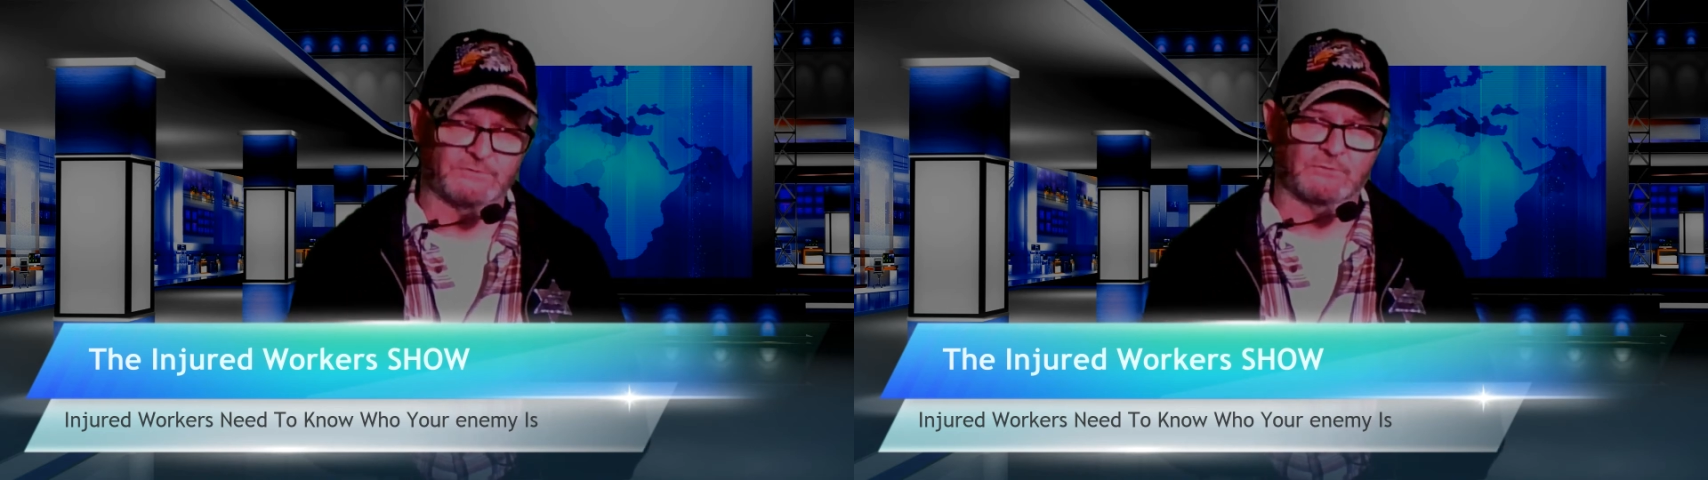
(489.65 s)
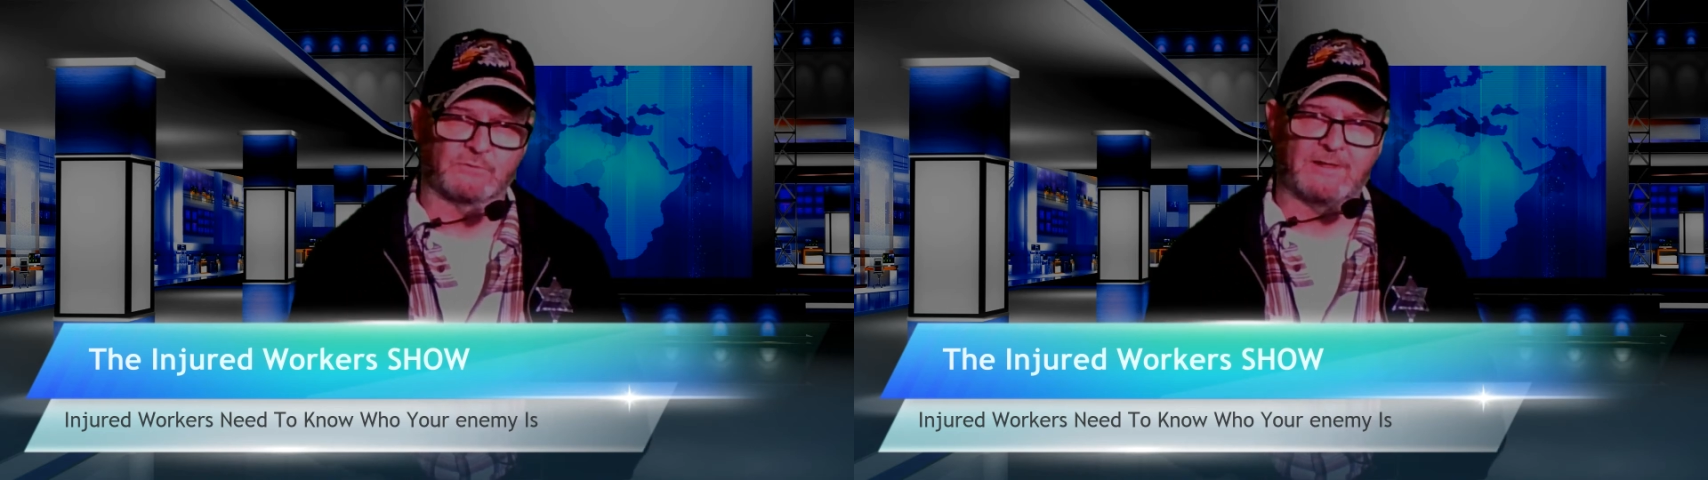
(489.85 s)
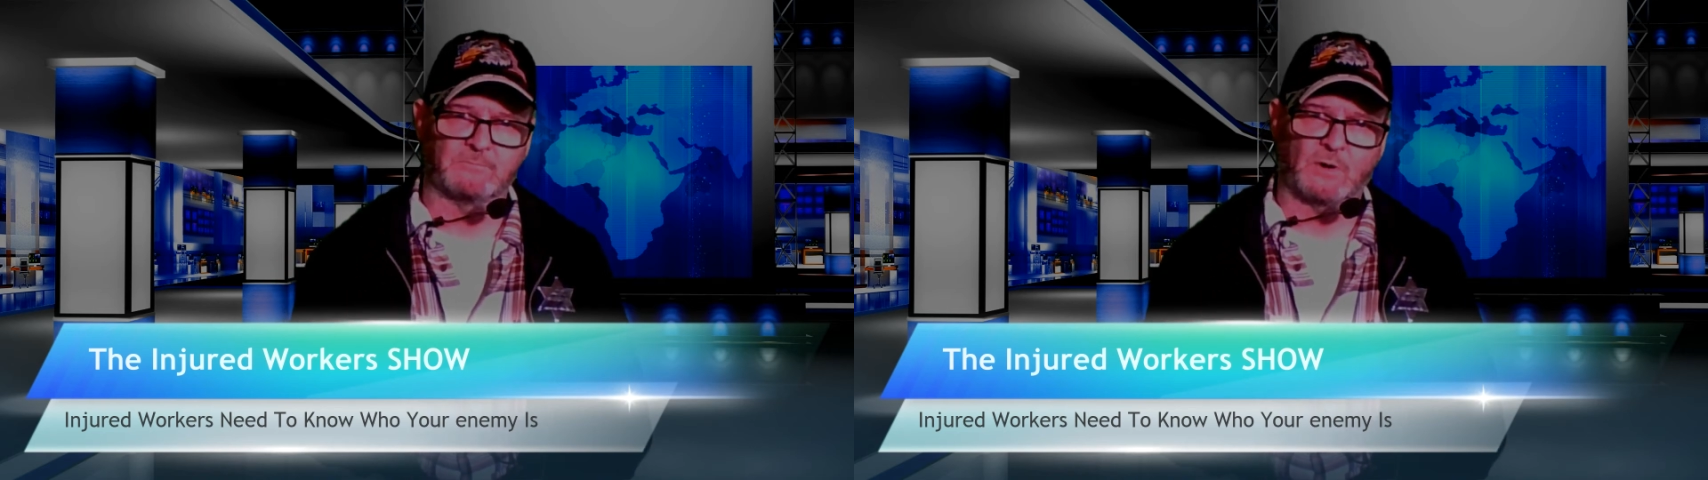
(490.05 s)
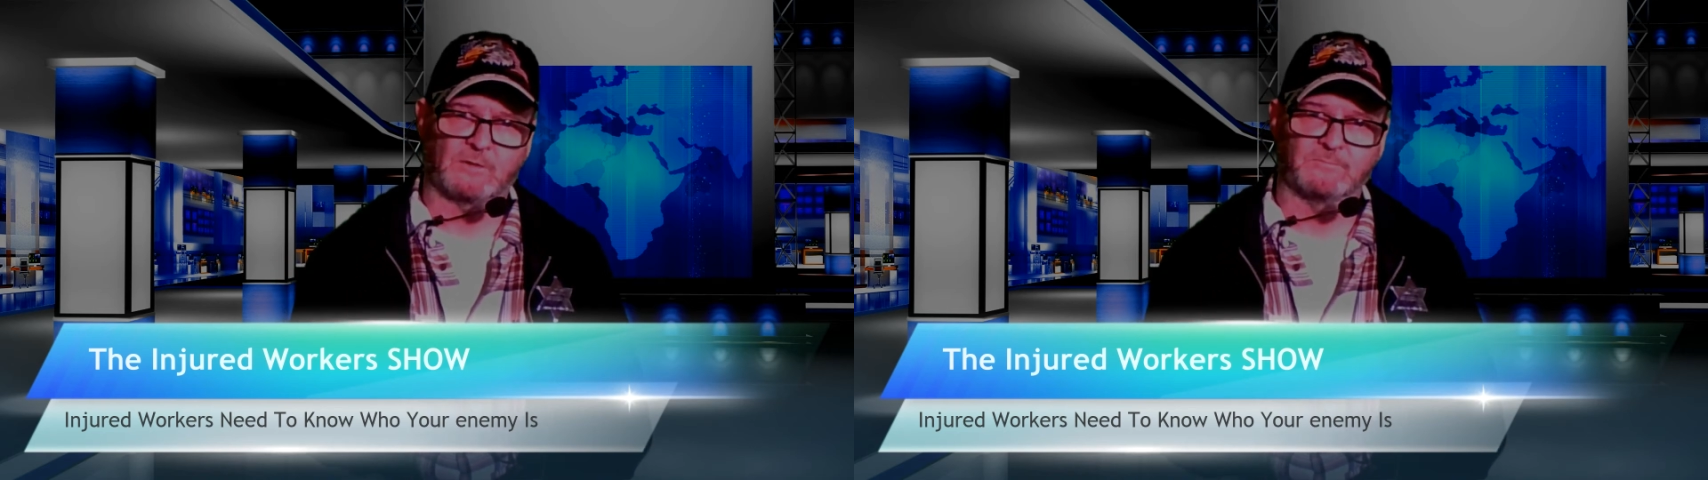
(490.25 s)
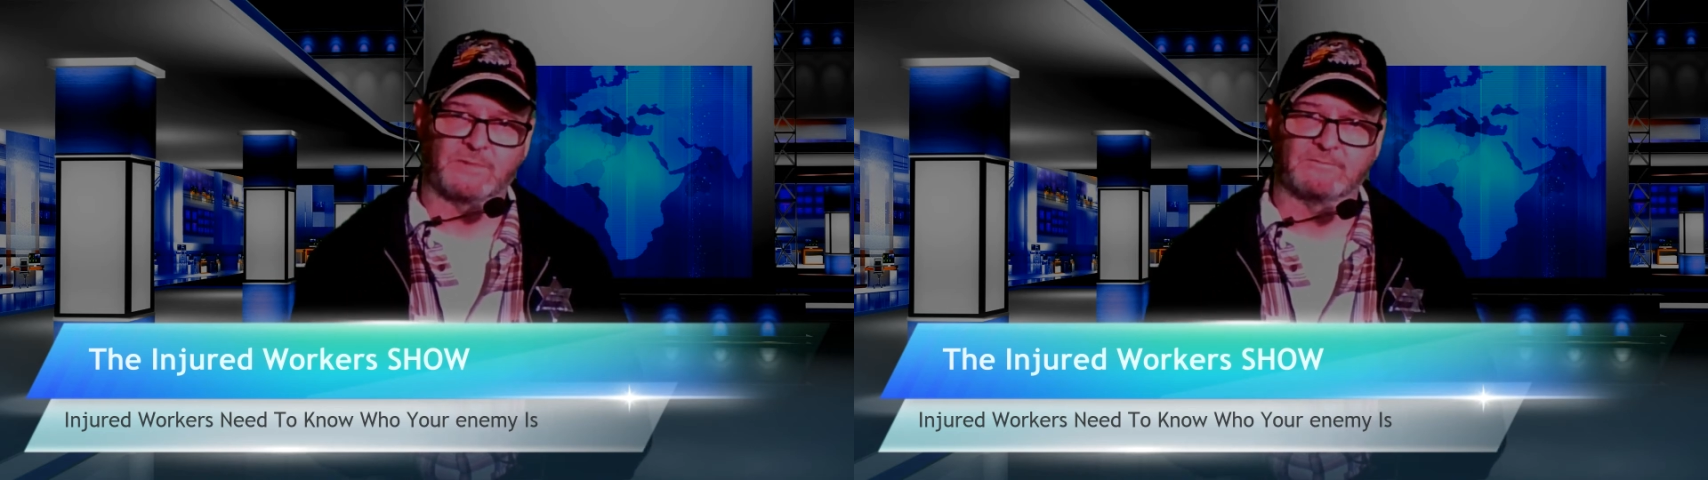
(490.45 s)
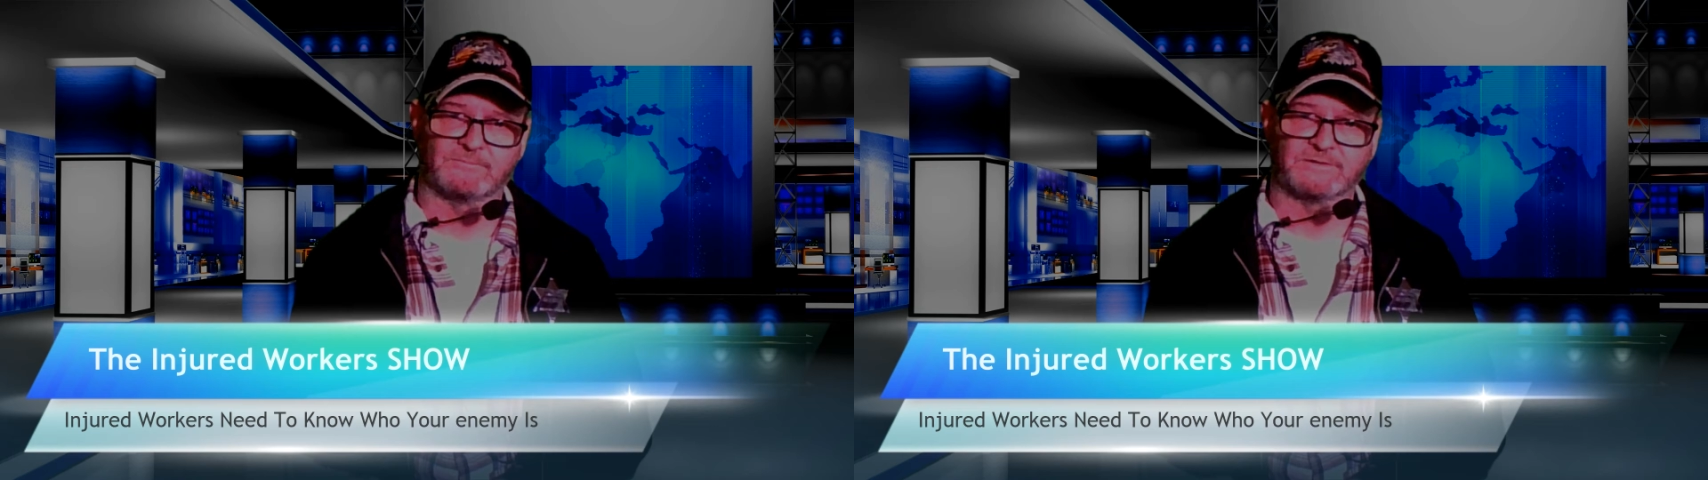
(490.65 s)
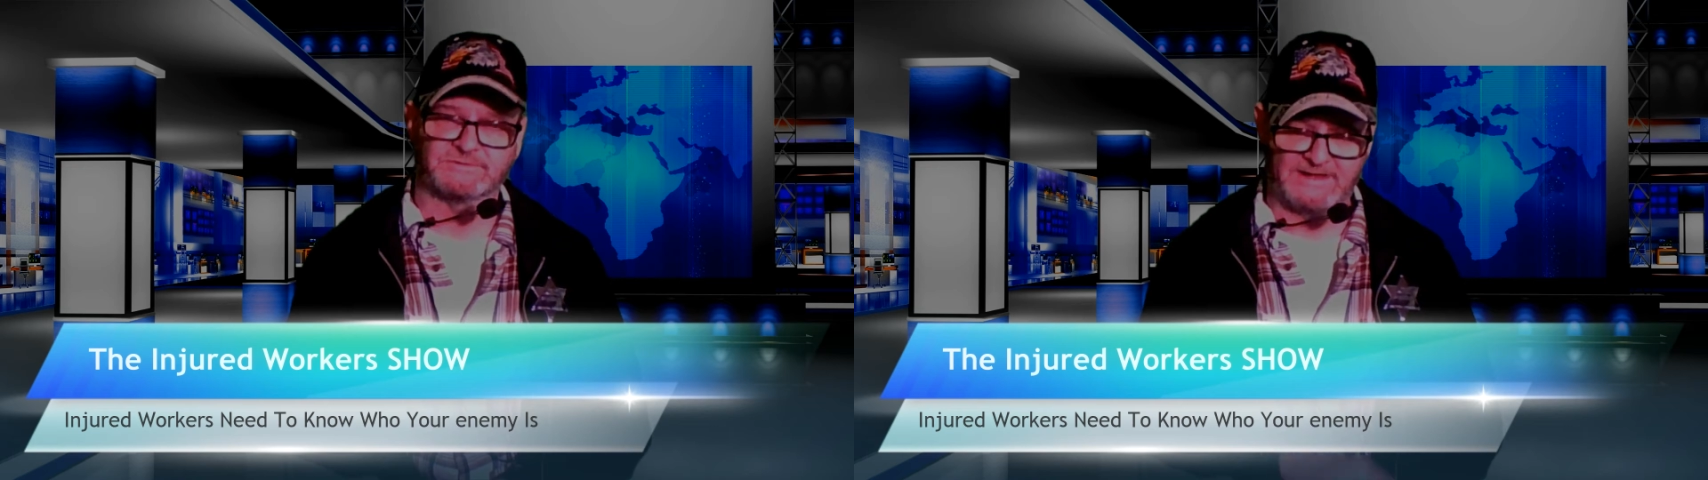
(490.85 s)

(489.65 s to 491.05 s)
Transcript: of their grand bargain benefits